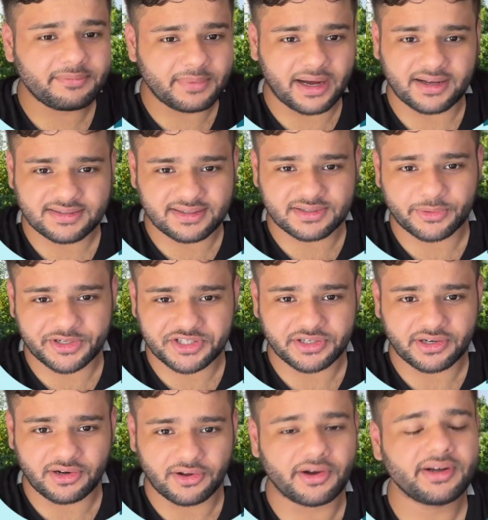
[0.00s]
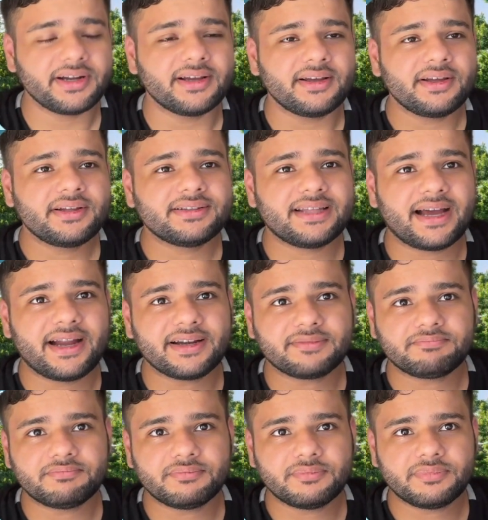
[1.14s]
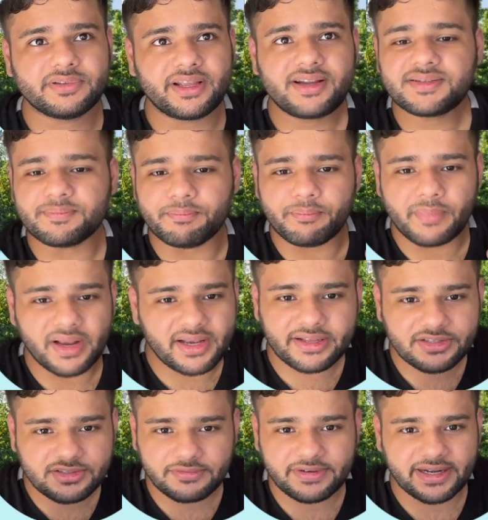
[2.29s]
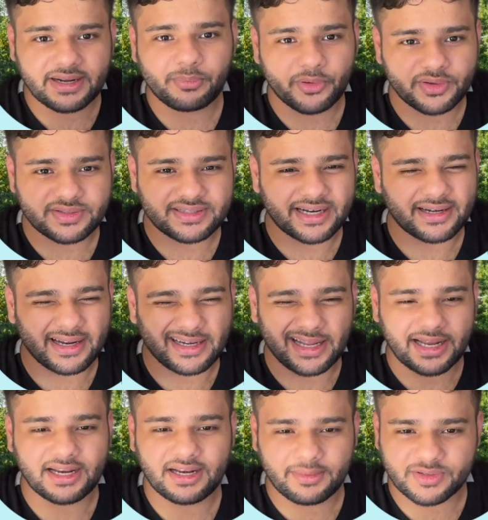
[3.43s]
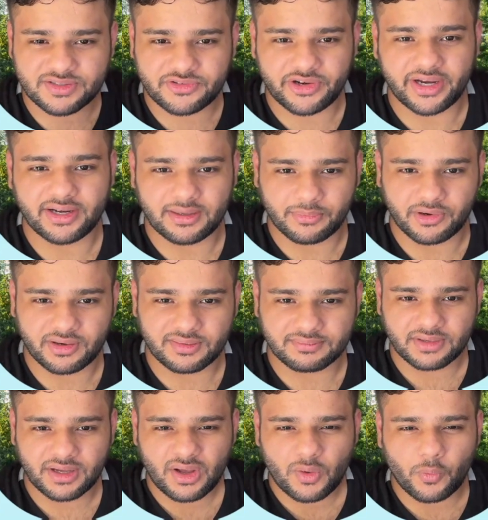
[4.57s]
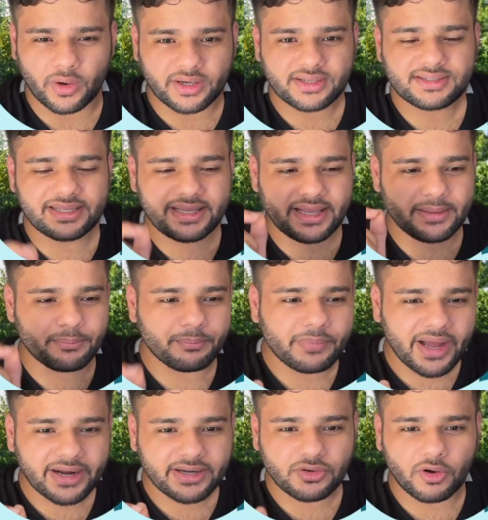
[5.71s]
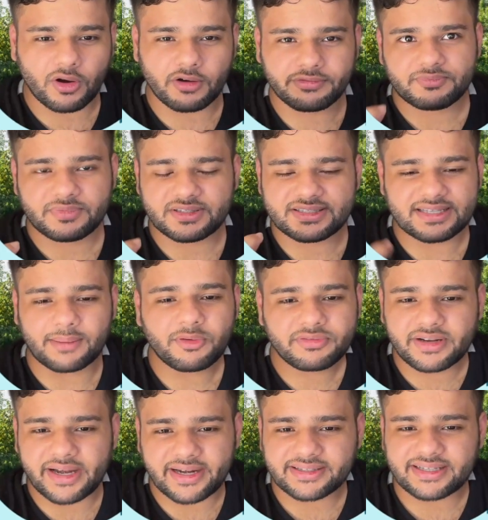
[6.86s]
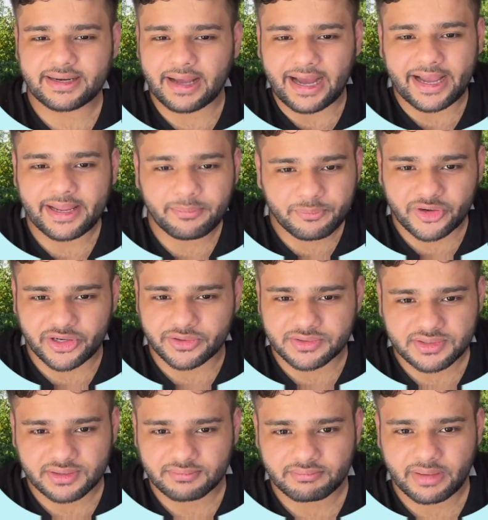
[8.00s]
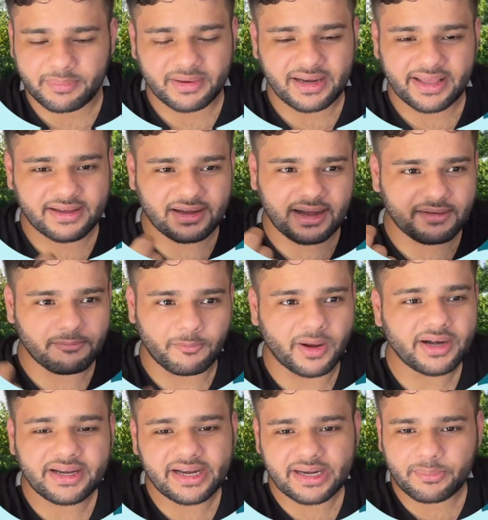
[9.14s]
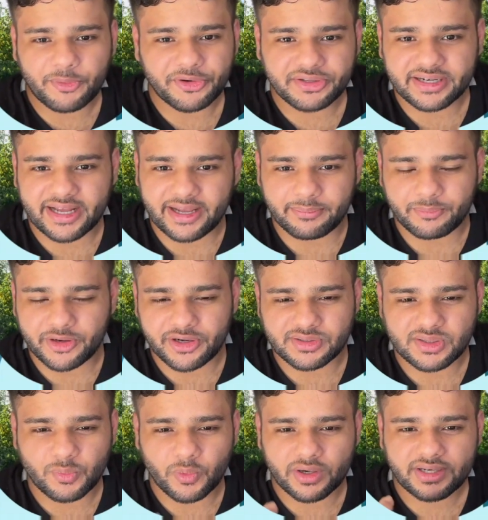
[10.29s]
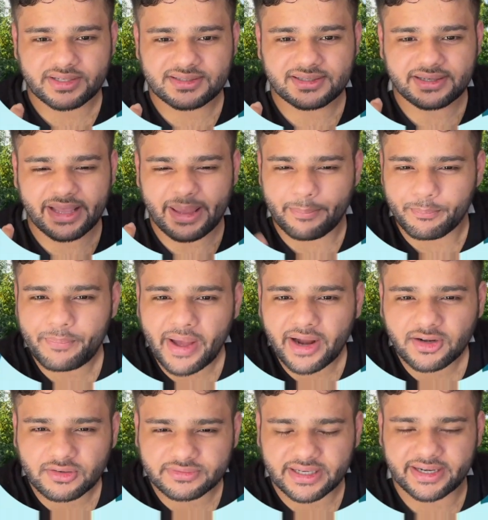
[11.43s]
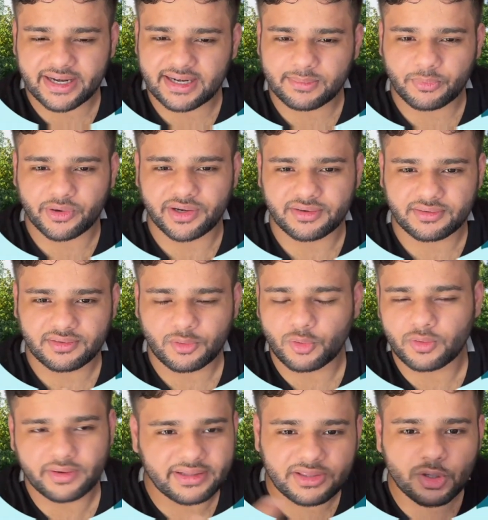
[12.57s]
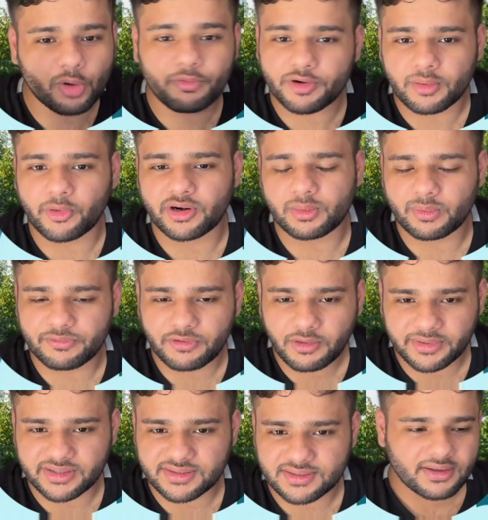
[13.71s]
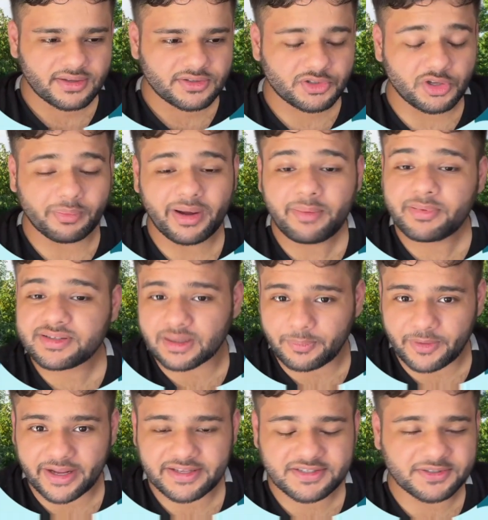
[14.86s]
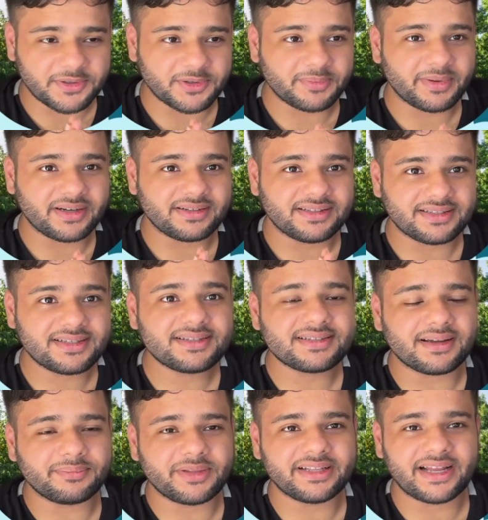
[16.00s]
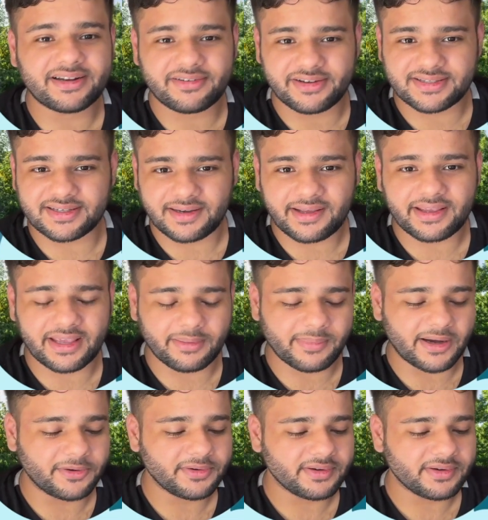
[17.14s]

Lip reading: asked this question a lot, that there's millions of data points that an LLM is trained upon. What is the impact of some of the data that I am producing? Maybe like one data point that I'm producing, what is the impact of that data point in the overall model performance? So you might be surprised to know, but this is something that recently came out.